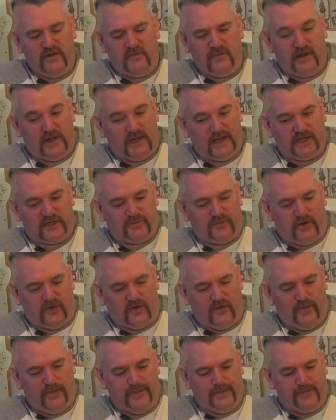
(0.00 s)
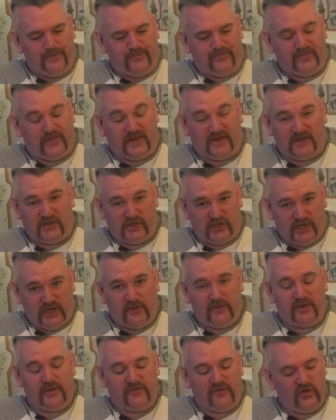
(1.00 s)
My last bottle, I did share it
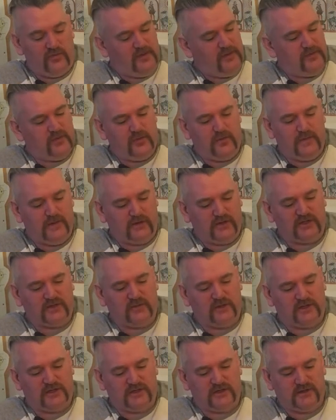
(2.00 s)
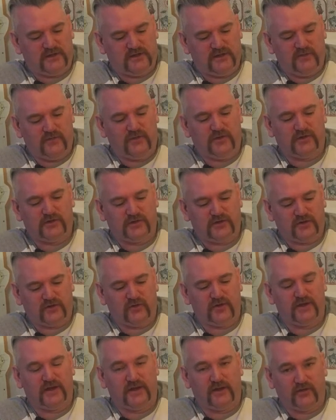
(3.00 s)
with a few people because it was a
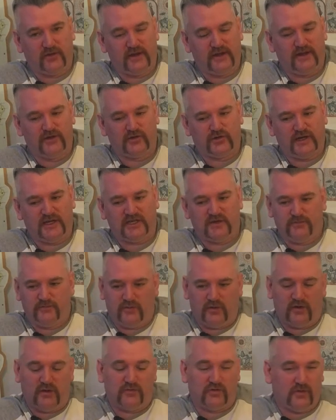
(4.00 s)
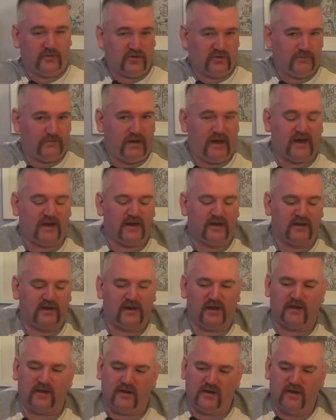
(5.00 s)
really, really interesting bottle. It was almost pink in
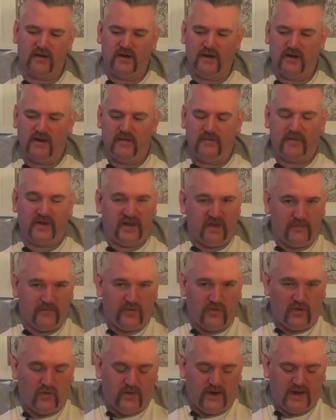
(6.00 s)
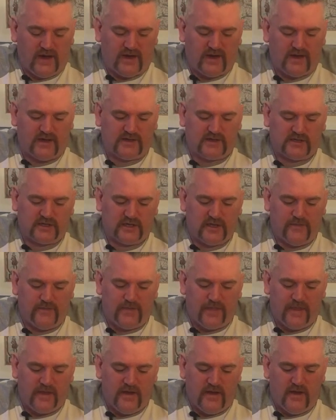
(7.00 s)
colour, being the port wine cask.
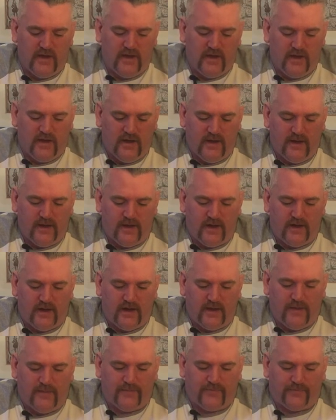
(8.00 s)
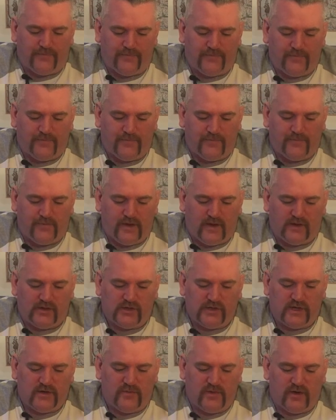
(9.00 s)

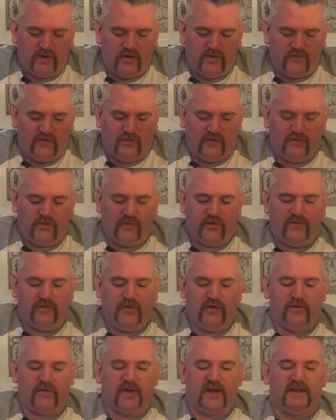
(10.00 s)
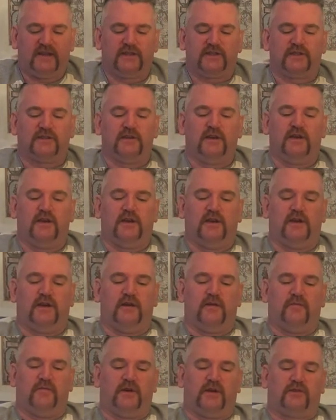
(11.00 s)
Shared it with a good few friends,
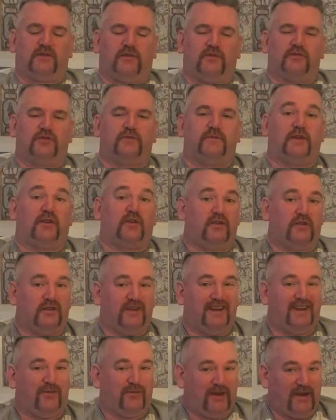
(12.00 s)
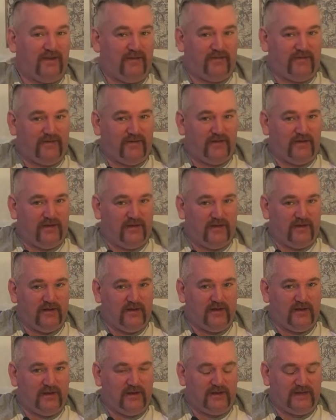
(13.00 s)
but also my good lady wife
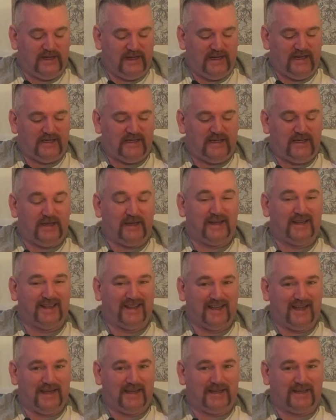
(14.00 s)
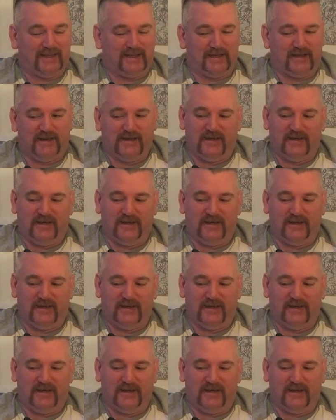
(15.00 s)
tasted it and liked it.